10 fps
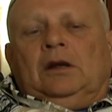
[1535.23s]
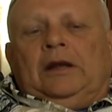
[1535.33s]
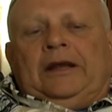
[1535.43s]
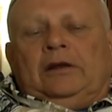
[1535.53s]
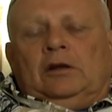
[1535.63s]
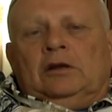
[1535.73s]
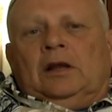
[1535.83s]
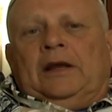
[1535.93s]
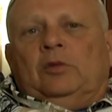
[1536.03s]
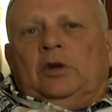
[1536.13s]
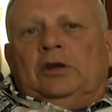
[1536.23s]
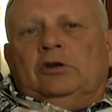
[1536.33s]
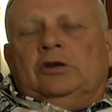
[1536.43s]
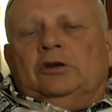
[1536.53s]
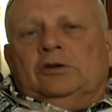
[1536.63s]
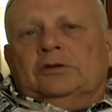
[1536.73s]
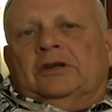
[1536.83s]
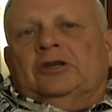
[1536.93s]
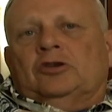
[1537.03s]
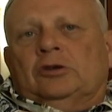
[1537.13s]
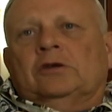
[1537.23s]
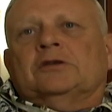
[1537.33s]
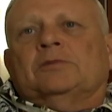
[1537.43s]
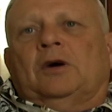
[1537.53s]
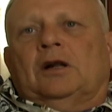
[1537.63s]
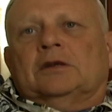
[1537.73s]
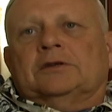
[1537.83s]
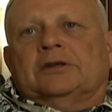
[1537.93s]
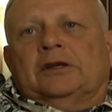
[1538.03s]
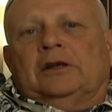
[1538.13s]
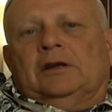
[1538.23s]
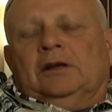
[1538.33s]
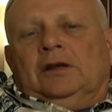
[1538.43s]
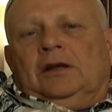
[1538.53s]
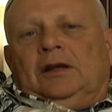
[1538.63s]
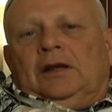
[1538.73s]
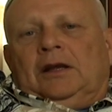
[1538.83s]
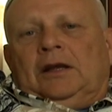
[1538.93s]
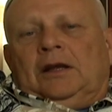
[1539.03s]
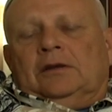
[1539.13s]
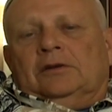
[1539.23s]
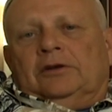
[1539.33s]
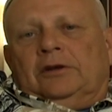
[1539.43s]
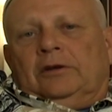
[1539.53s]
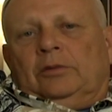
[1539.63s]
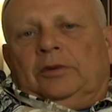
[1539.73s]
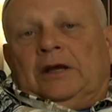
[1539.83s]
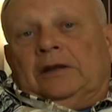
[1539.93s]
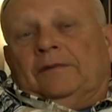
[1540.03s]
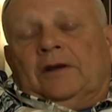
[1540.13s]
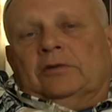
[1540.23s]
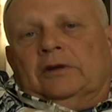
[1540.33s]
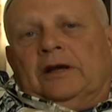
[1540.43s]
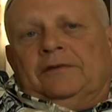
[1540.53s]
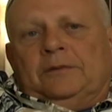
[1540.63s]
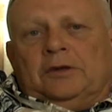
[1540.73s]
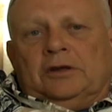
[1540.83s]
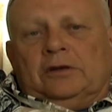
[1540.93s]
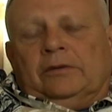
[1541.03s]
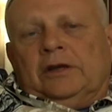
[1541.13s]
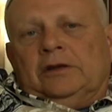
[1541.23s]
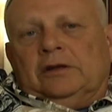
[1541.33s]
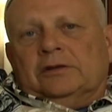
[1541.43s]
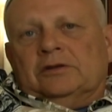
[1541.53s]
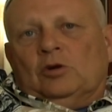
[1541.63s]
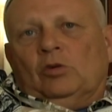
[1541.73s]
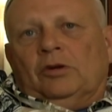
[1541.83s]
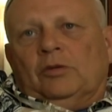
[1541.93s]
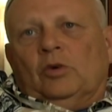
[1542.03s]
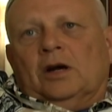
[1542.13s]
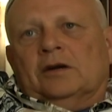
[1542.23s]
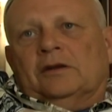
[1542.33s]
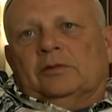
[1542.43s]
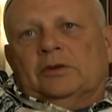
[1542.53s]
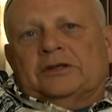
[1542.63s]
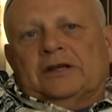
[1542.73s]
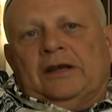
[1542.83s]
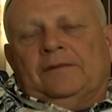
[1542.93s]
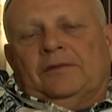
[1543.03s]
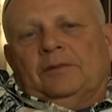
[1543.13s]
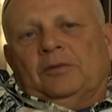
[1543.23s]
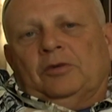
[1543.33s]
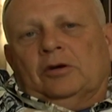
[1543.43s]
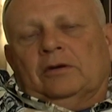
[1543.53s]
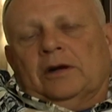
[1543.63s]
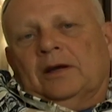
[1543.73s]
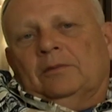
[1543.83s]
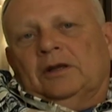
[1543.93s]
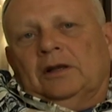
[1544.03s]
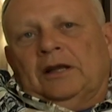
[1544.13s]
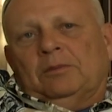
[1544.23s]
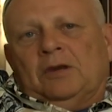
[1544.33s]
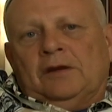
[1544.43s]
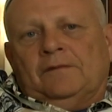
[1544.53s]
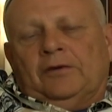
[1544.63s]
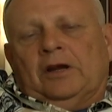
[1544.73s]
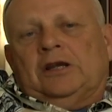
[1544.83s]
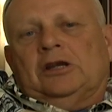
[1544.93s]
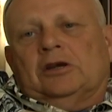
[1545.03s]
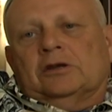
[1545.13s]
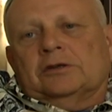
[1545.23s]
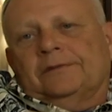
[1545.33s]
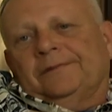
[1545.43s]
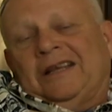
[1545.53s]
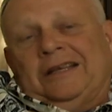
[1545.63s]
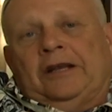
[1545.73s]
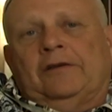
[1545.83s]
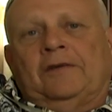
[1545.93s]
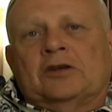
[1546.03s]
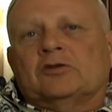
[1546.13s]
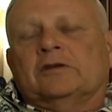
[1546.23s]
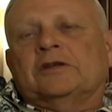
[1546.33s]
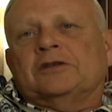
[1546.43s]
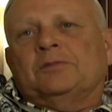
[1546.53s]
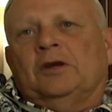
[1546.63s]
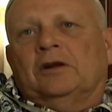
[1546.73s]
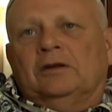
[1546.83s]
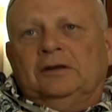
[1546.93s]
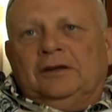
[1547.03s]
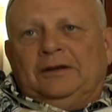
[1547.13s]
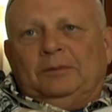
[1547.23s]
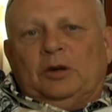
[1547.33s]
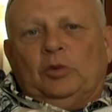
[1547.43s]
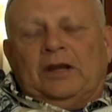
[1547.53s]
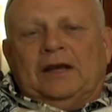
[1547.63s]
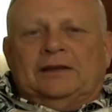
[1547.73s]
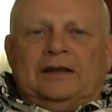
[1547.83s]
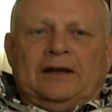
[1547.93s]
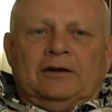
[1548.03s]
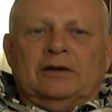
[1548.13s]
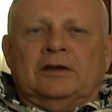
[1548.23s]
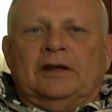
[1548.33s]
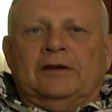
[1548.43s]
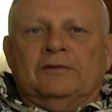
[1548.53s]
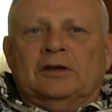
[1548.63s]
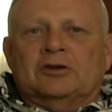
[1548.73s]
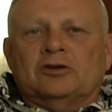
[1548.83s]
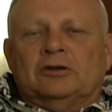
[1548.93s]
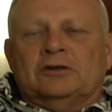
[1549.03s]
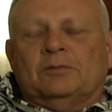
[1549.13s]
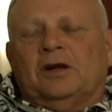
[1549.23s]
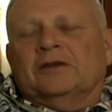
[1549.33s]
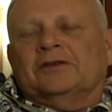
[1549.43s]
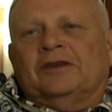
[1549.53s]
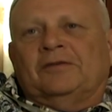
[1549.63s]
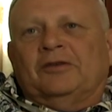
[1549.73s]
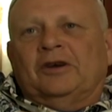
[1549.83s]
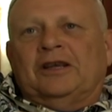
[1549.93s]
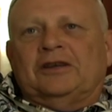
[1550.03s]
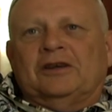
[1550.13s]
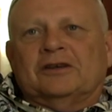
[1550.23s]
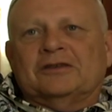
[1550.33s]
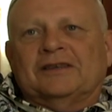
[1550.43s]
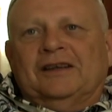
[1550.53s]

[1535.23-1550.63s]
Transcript: It looked like we could use an insurance policy. And so we got the federal government agree to store the water that we saved from the program in Lake Mead for eight years. It did eventually spill, but we got the guarantee of an insurance policy for eight years.